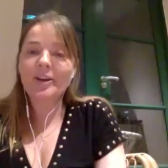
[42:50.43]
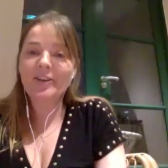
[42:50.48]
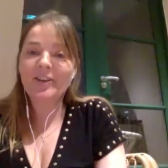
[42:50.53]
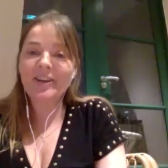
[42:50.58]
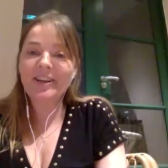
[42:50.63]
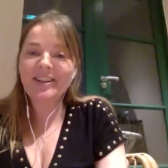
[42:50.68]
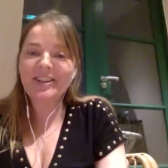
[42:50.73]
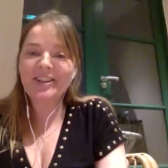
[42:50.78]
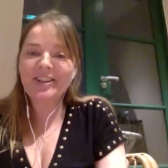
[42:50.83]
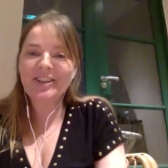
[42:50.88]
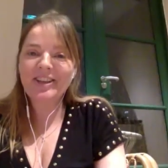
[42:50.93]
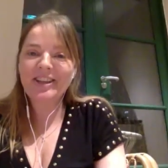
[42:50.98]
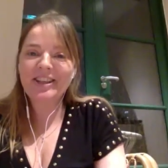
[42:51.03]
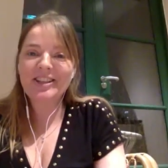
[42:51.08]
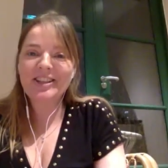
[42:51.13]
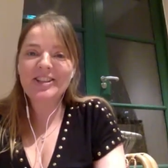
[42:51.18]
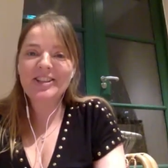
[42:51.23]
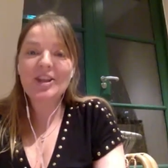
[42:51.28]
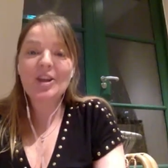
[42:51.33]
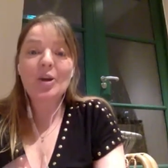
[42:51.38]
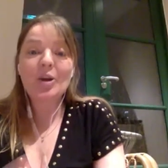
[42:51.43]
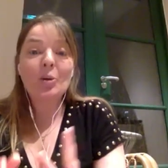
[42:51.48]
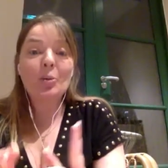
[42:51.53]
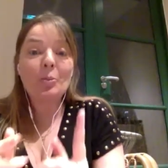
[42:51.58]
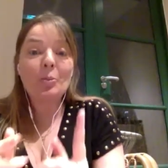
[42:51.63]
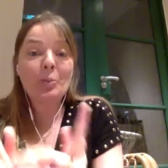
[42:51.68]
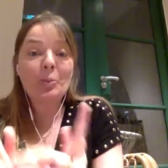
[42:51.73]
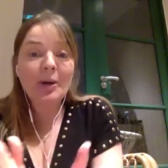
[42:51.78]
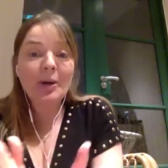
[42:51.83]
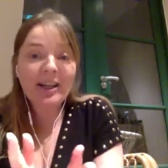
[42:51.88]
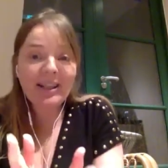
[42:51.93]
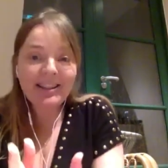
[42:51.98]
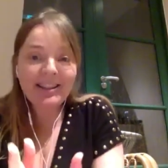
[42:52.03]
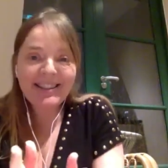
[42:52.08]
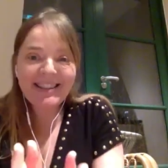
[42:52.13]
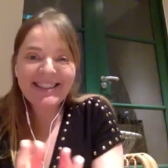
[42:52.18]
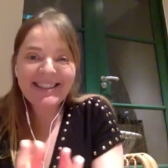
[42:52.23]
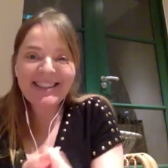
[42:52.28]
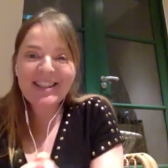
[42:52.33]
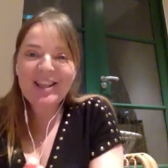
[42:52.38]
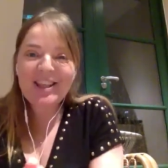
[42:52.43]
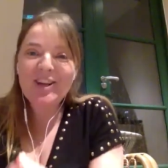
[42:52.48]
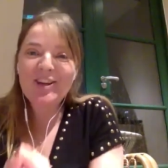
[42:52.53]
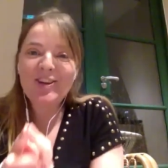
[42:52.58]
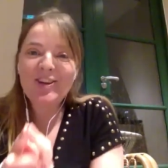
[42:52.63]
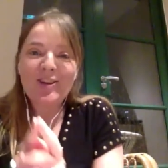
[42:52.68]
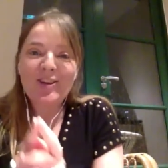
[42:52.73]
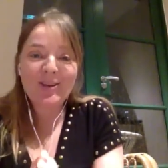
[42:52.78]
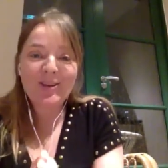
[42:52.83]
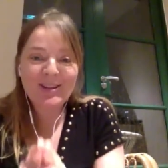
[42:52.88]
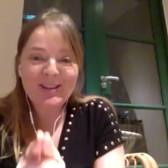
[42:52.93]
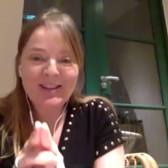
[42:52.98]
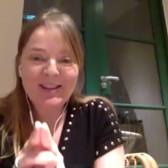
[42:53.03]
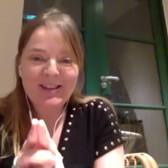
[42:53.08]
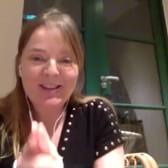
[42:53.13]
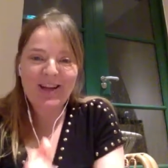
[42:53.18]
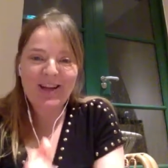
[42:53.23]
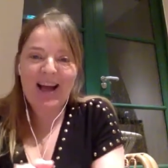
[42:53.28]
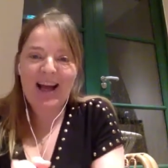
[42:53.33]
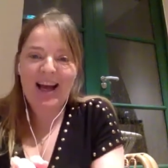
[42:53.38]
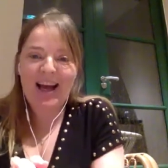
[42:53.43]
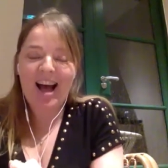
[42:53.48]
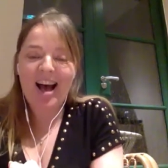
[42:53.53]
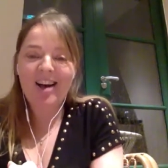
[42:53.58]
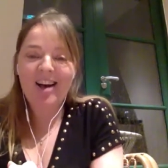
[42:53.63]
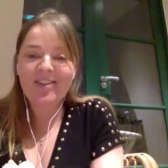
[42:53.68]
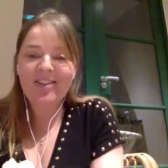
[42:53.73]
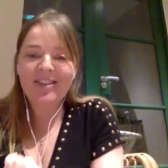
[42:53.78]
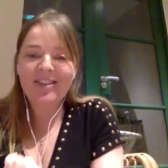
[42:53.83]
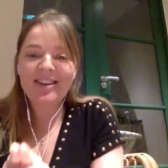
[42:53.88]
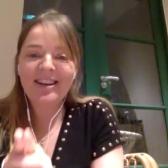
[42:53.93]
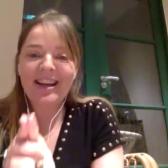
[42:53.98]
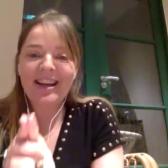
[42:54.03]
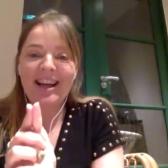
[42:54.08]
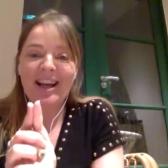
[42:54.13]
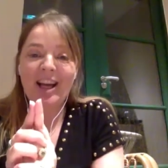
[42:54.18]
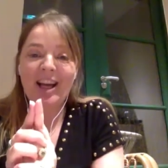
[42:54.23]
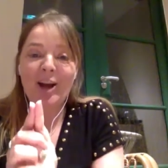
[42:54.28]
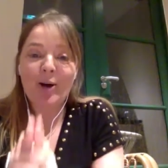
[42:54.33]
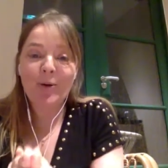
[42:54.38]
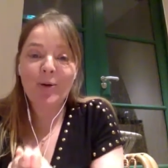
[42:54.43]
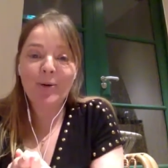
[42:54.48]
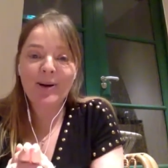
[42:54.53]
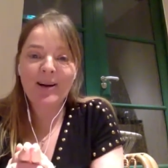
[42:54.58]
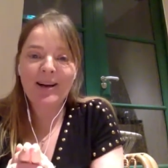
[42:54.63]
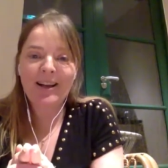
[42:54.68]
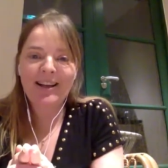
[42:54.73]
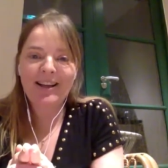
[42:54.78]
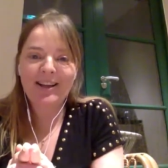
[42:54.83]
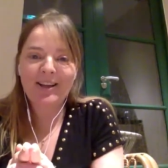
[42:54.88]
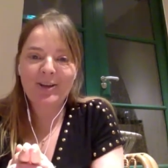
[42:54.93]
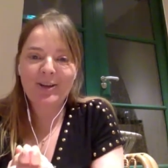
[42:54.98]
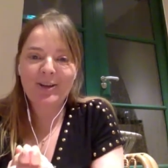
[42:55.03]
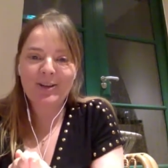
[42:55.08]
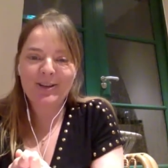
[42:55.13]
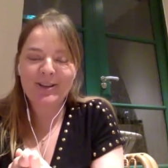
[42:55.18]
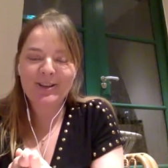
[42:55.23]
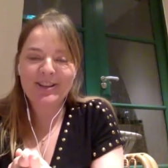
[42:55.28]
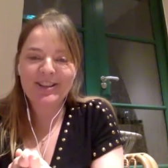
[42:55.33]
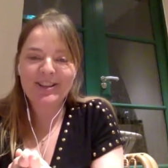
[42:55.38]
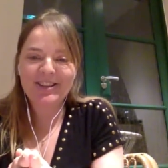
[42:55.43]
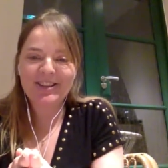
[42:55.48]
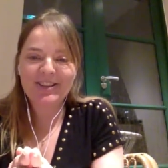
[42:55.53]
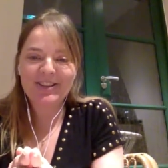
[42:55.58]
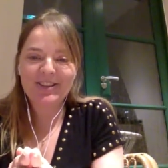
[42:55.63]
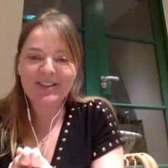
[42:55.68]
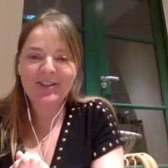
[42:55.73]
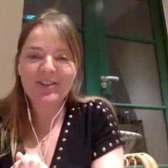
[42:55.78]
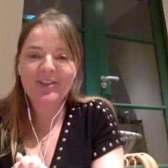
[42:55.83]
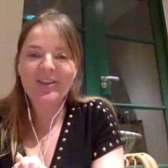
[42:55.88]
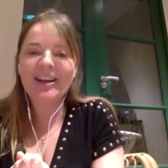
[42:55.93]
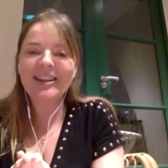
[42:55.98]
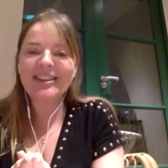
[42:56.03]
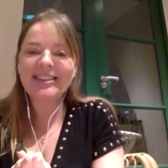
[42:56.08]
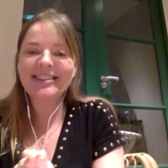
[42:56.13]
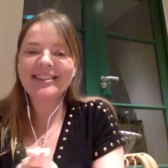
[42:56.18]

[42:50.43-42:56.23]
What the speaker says: great. But you also have an online course, correct?